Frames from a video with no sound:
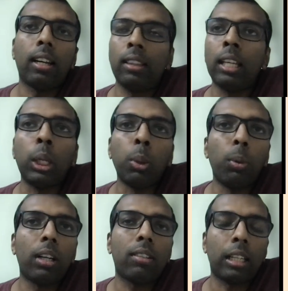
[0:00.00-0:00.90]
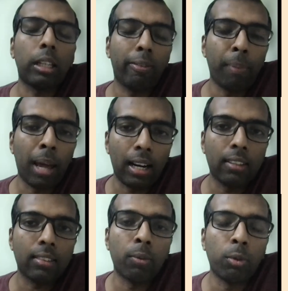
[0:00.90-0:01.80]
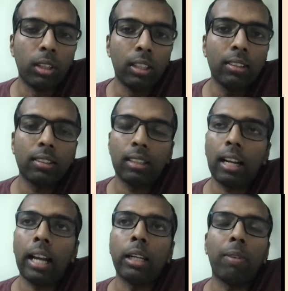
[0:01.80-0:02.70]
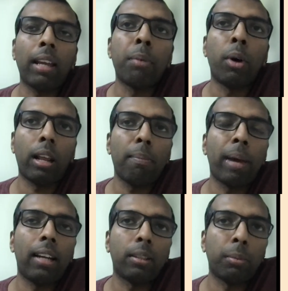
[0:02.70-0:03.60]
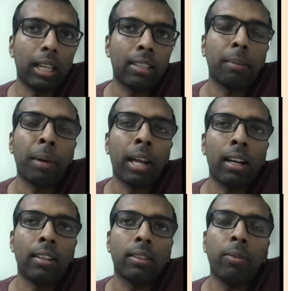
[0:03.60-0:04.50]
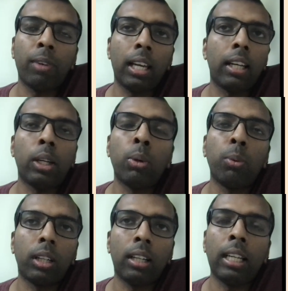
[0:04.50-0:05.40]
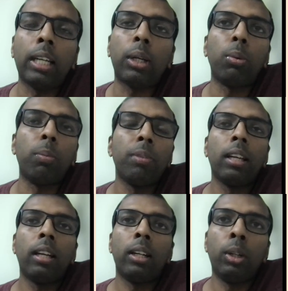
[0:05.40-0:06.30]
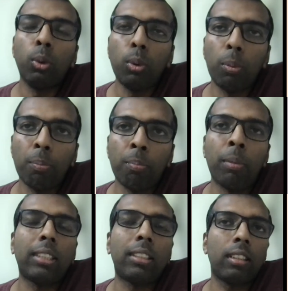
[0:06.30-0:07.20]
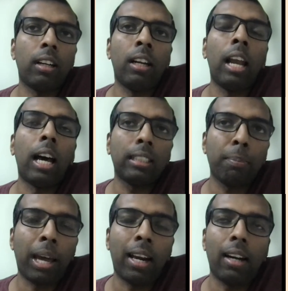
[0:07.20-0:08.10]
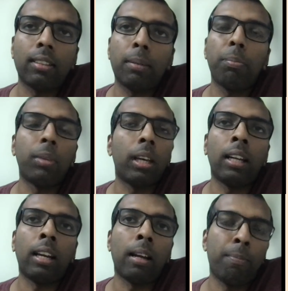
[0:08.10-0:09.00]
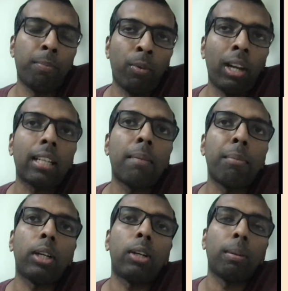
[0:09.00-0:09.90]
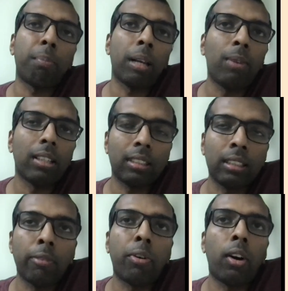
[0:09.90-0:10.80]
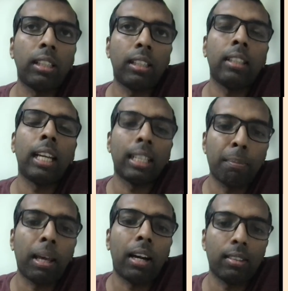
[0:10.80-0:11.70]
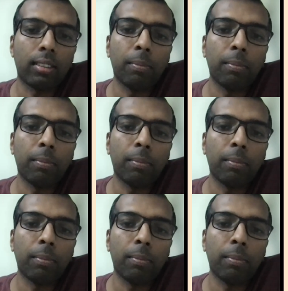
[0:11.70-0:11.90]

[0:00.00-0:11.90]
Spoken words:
the newer set of parallelism worlds, kind of like model parallelism or tensor parallelism, where you would need to do much larger parallelism when compared to the previous default data parallelism.